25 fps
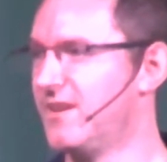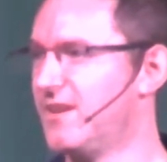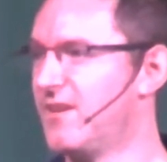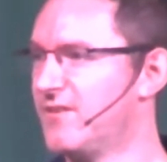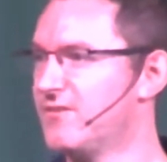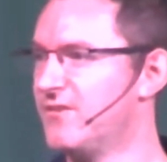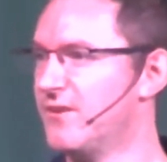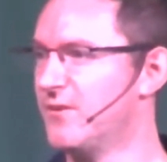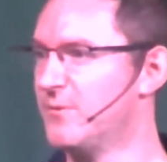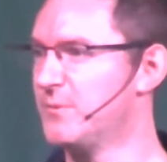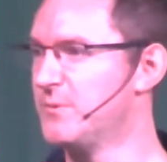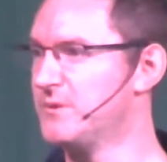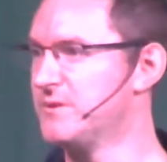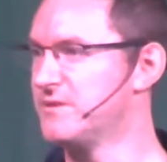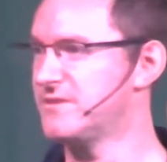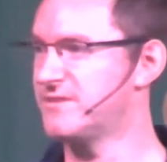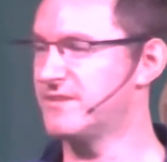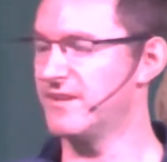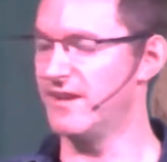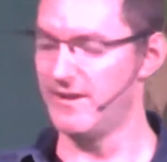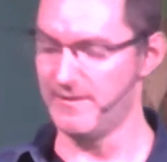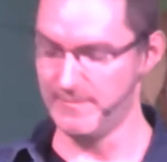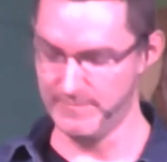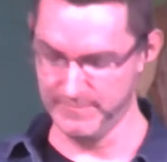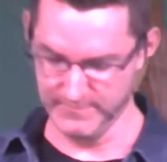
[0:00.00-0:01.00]
that was
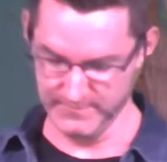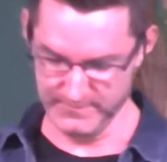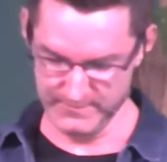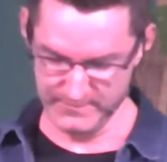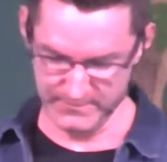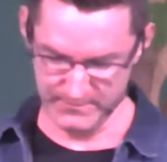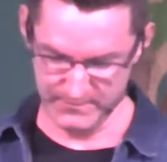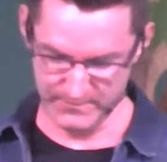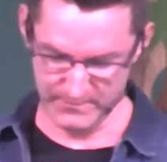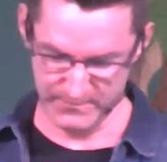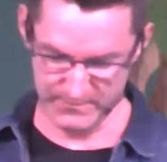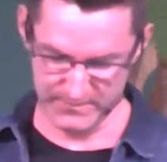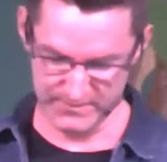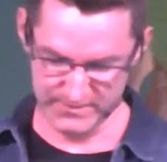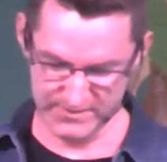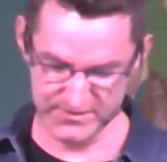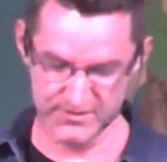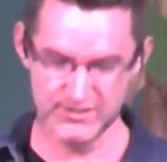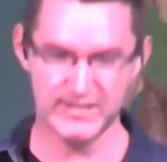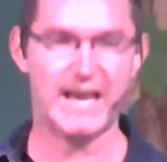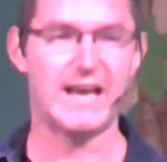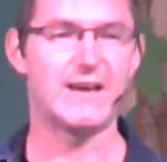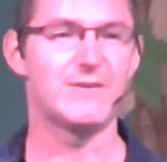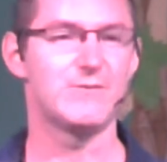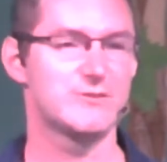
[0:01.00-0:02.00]

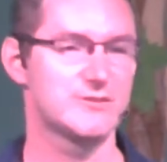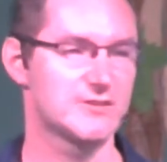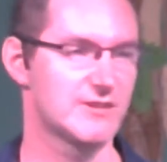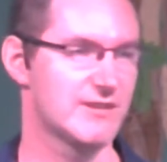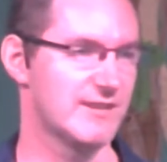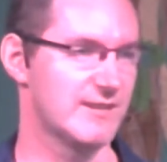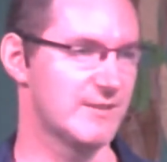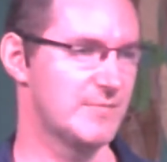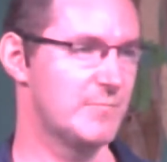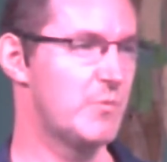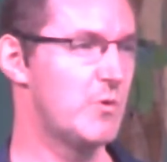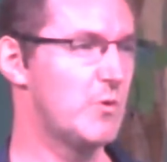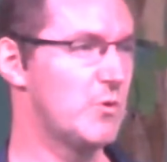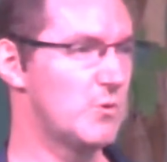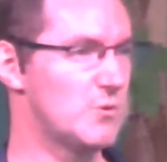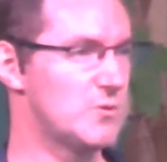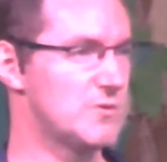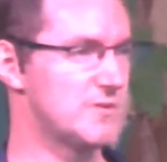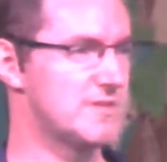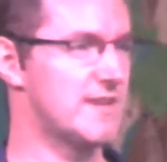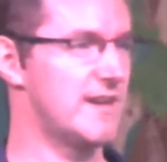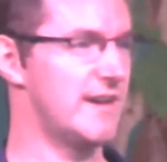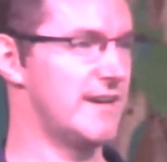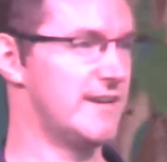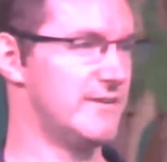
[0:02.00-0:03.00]
sounds like Paul's
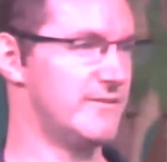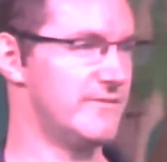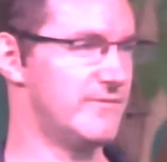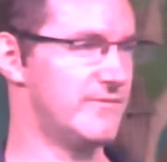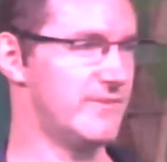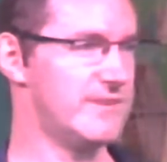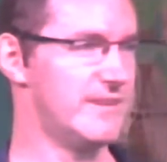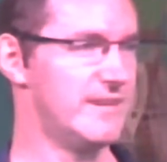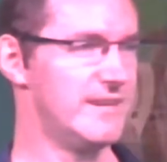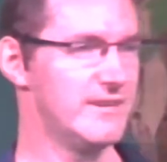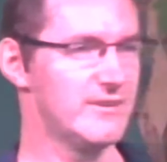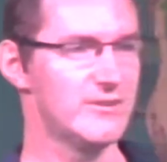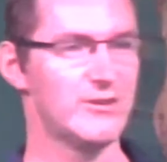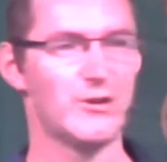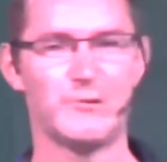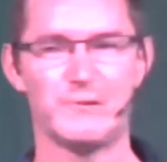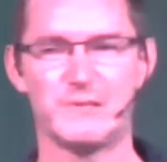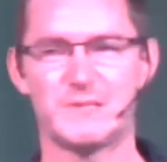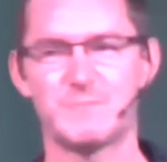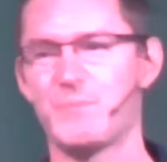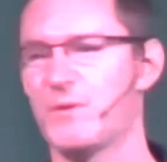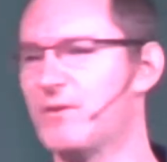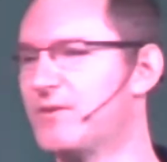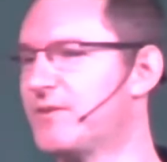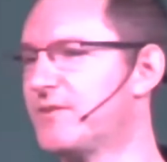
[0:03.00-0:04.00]
kind of
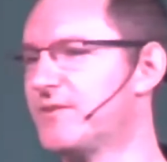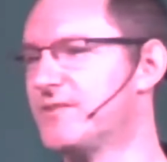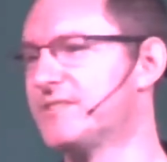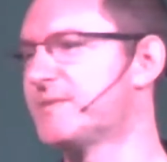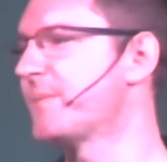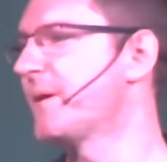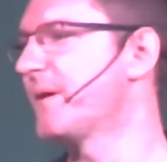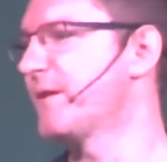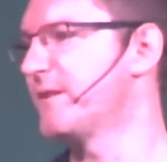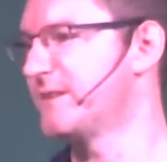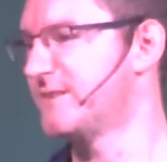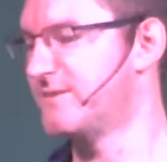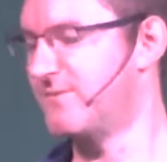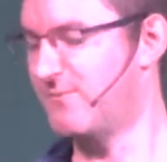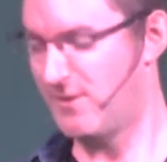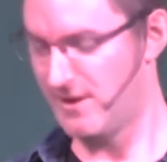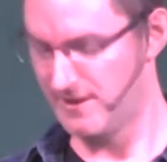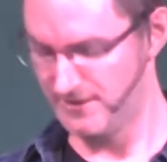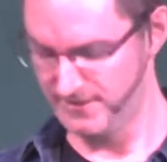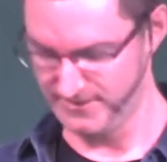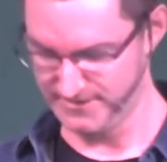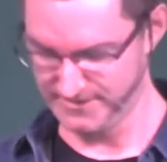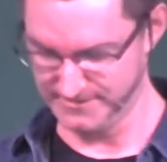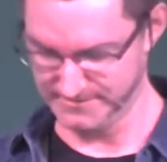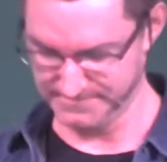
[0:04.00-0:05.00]
correspondence about his
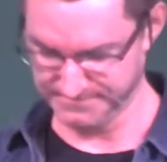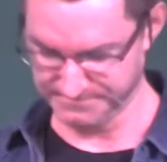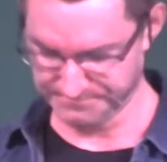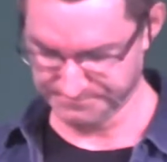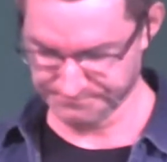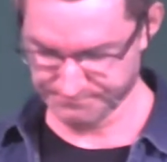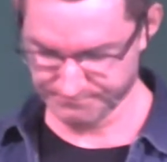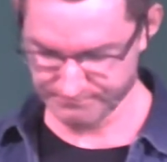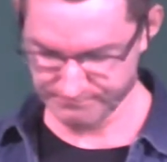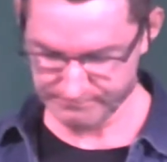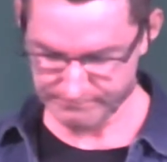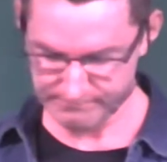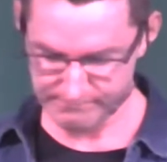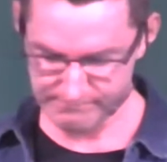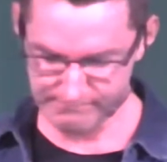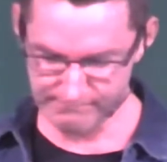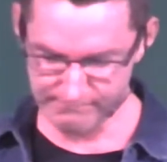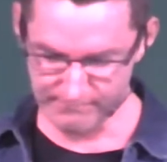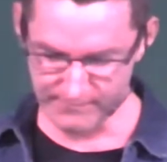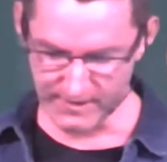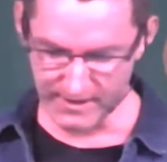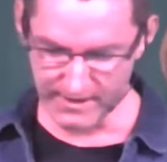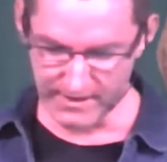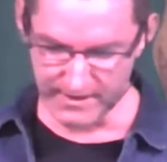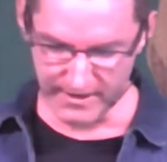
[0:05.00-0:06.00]
friends.
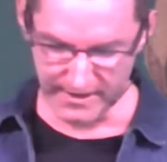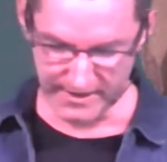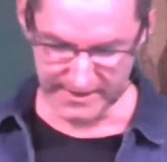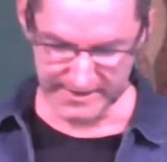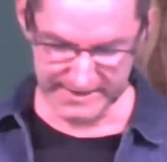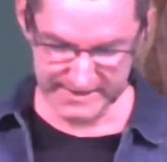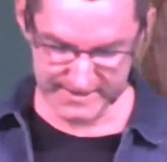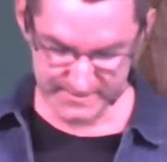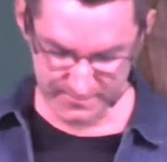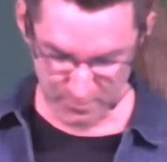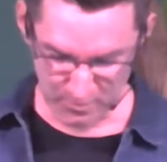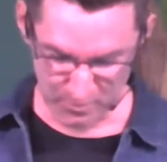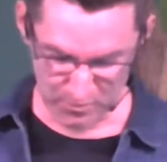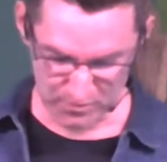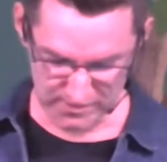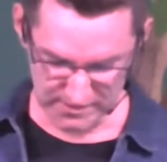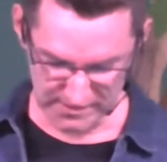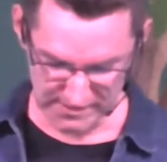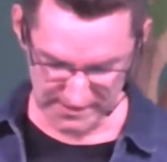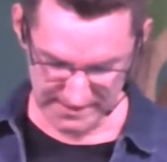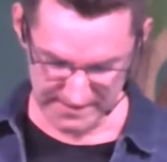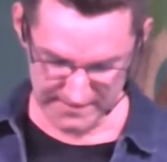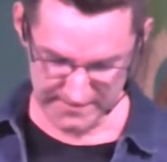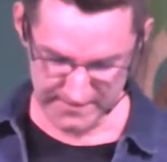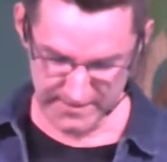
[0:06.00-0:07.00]
It's more than
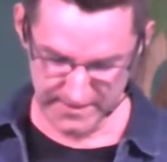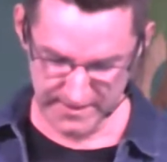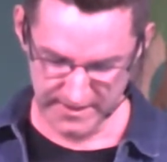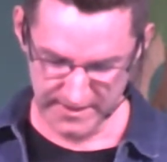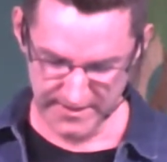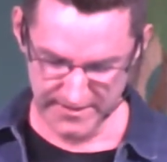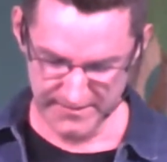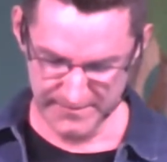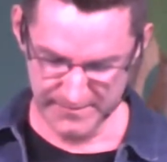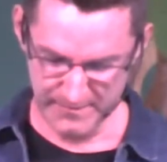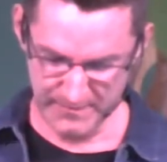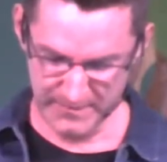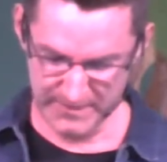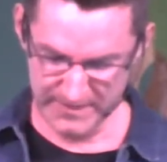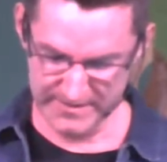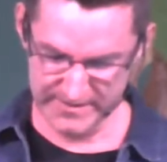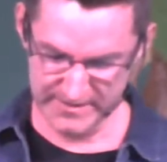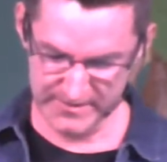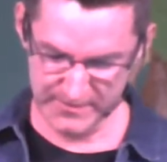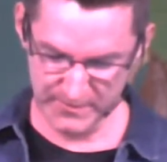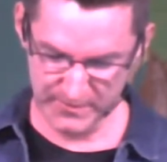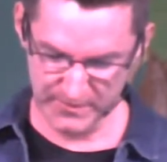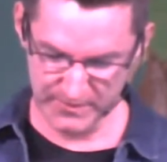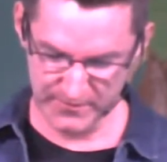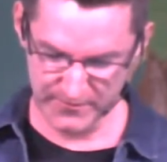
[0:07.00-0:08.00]
that, but I just
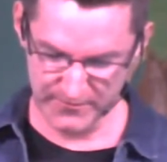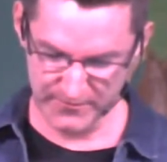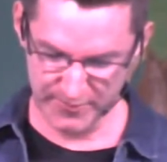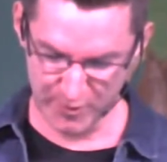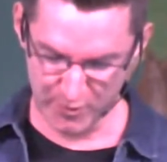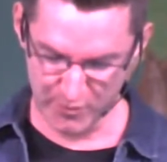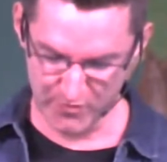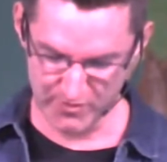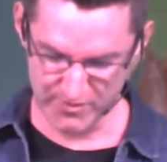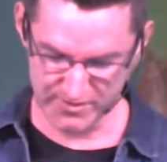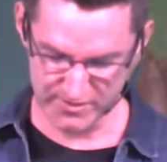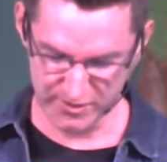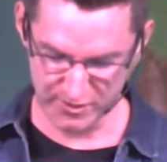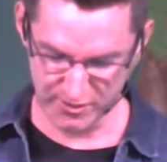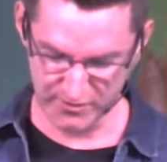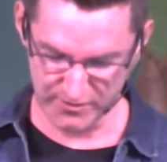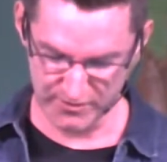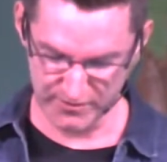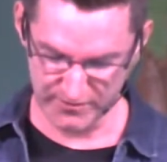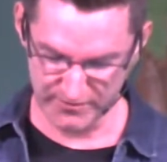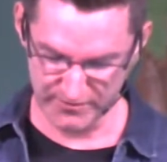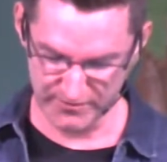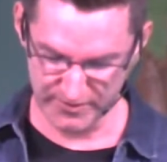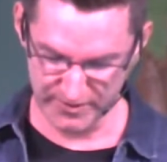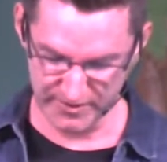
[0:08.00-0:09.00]
want to focus on the
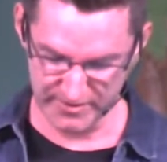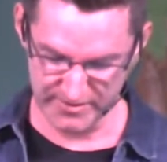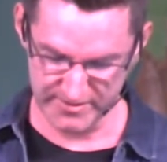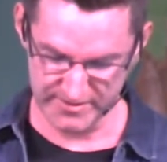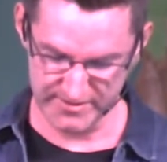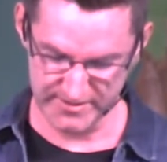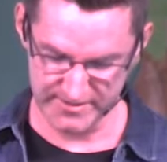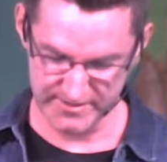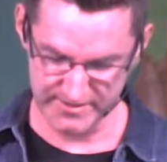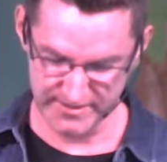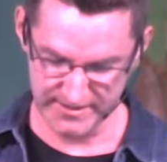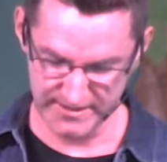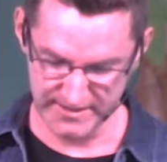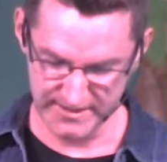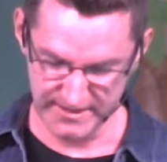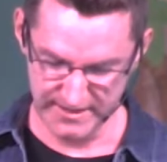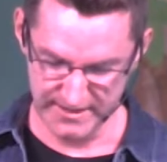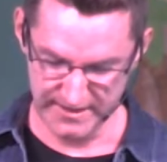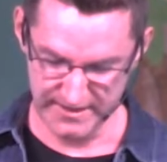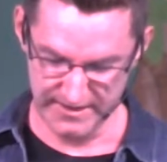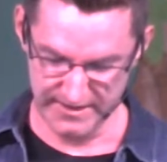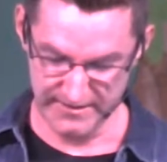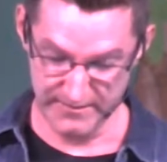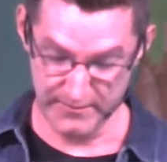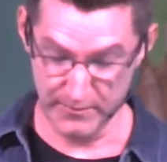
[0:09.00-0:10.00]
first,
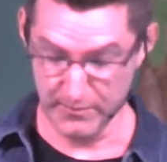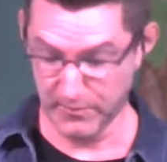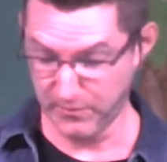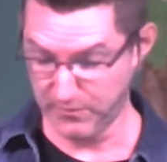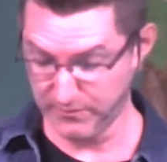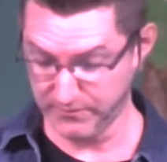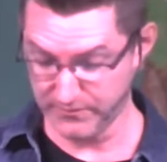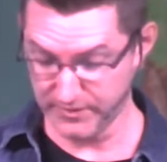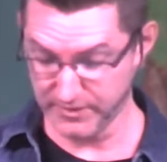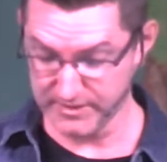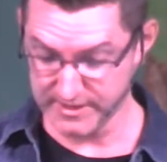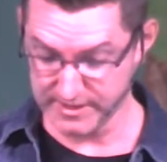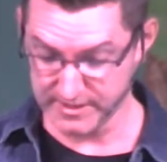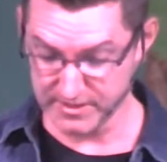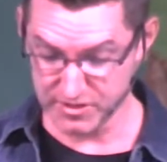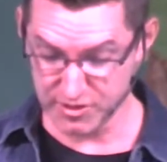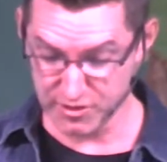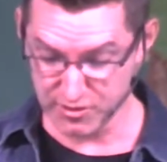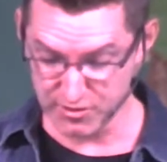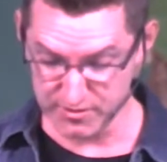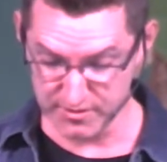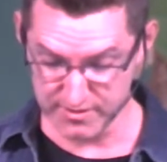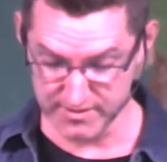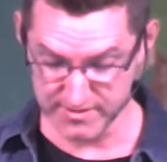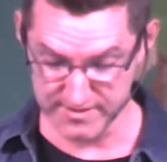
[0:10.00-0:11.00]
on verses 2
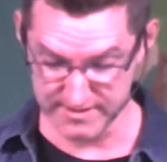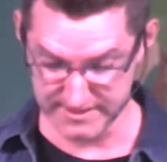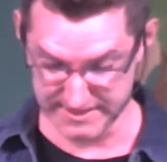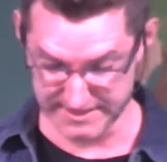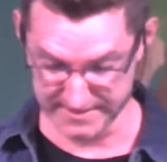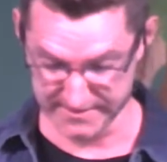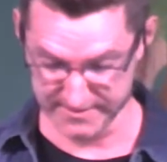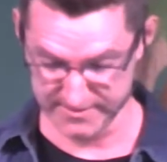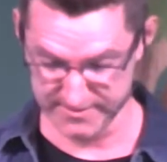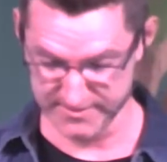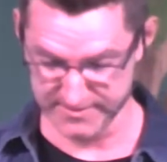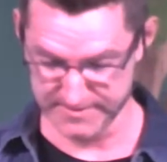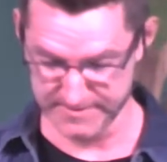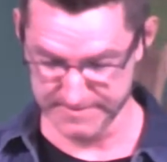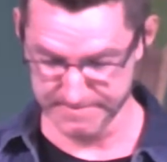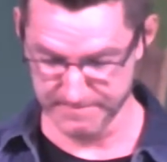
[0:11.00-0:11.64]
to 6.